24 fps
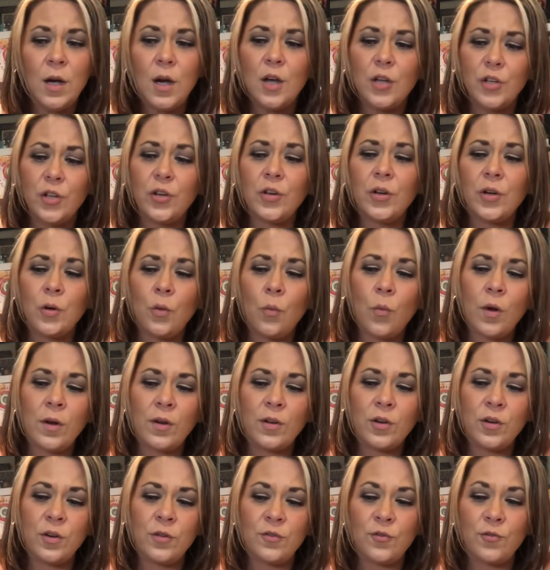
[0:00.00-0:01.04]
You're going to want
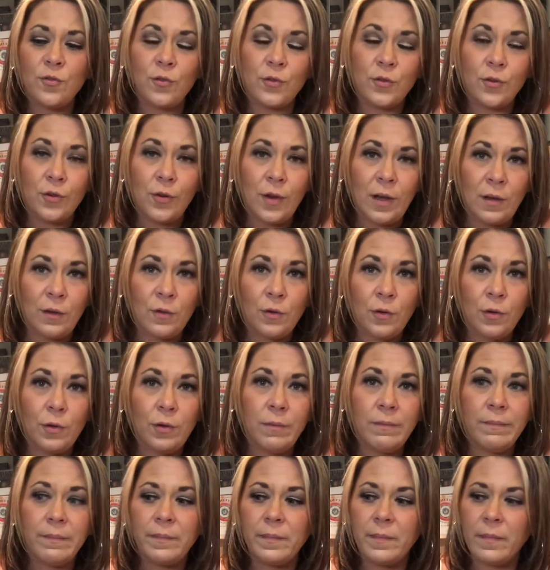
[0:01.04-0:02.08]
to control your
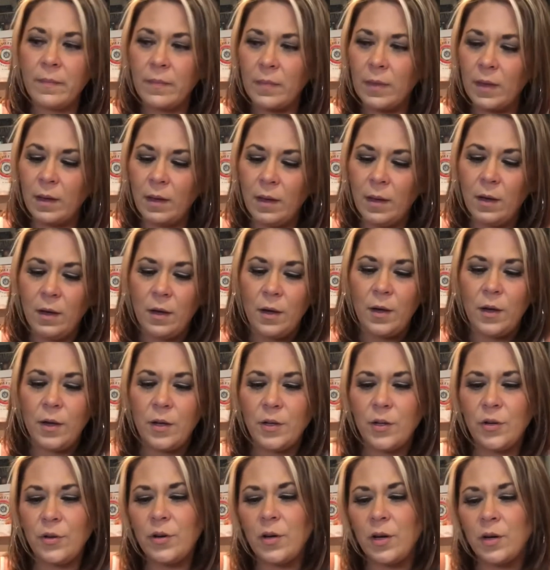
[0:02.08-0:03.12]
anger.
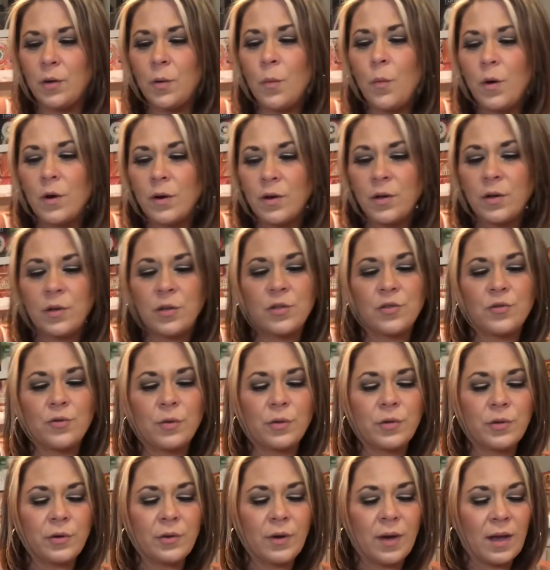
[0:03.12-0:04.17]
You're going to want to
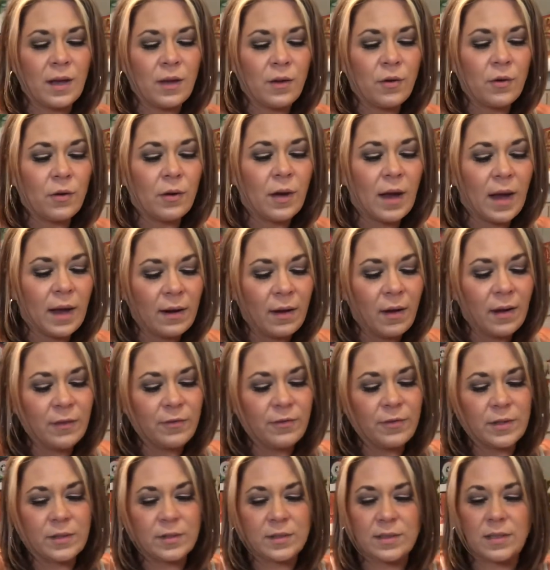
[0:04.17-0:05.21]
control your anger. And I
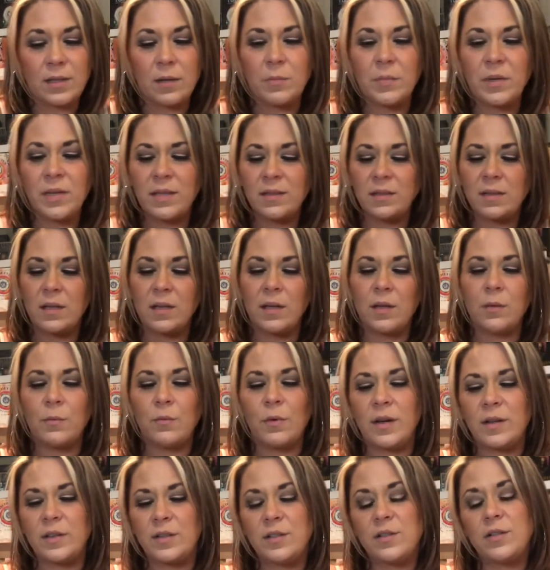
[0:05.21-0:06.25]
feel somebody is getting
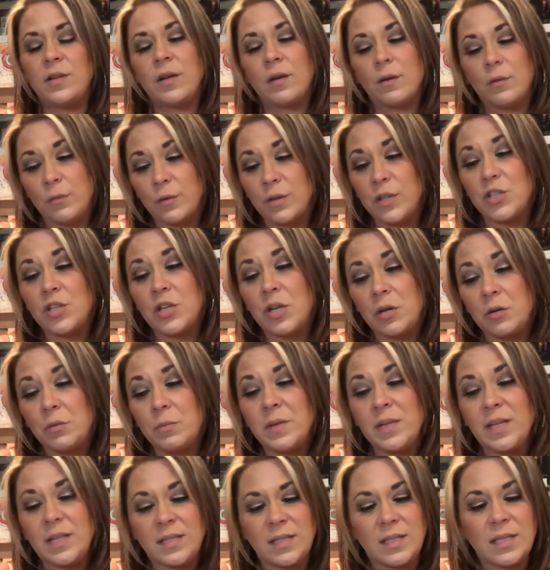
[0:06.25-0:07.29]
ready to reach out
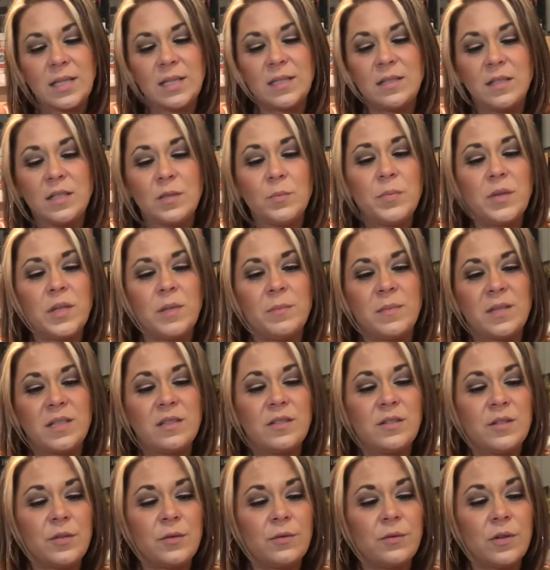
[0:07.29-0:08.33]
because they deeply
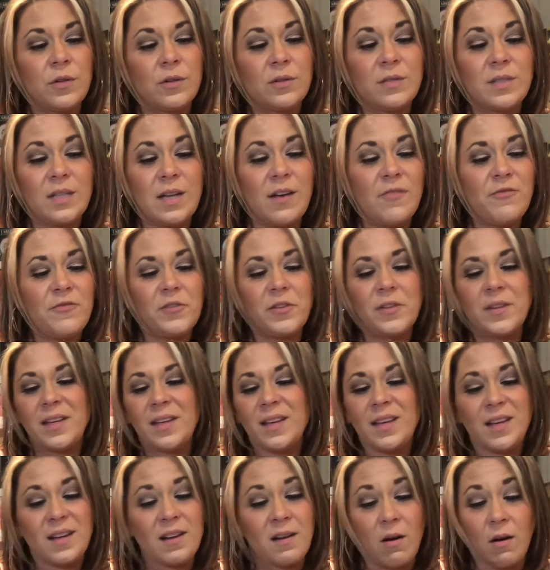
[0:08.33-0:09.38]
miss you. They're definitely
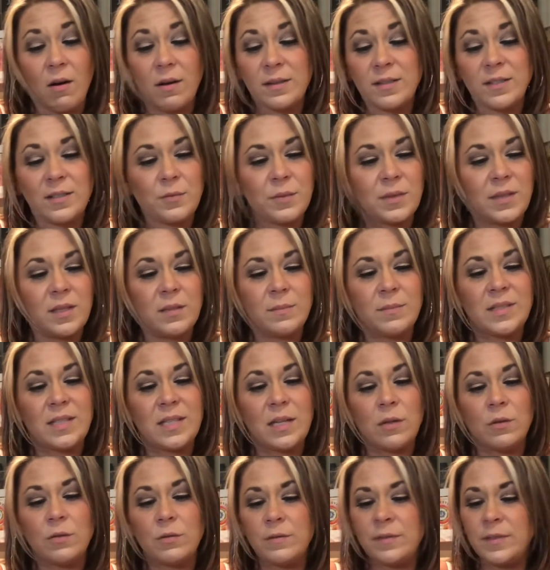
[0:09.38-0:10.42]
getting honest with
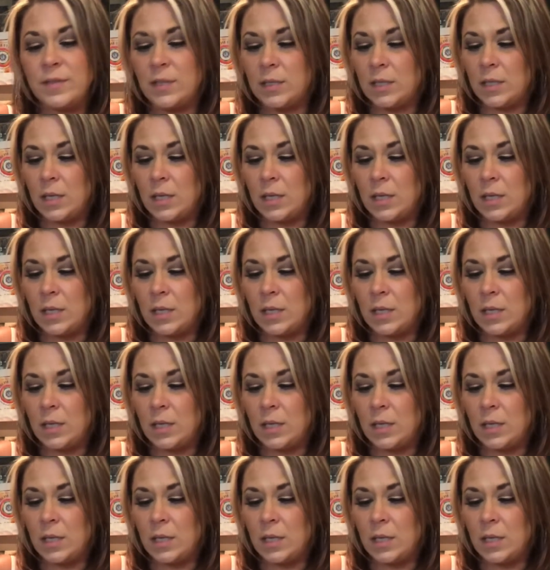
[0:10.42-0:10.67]
themselves.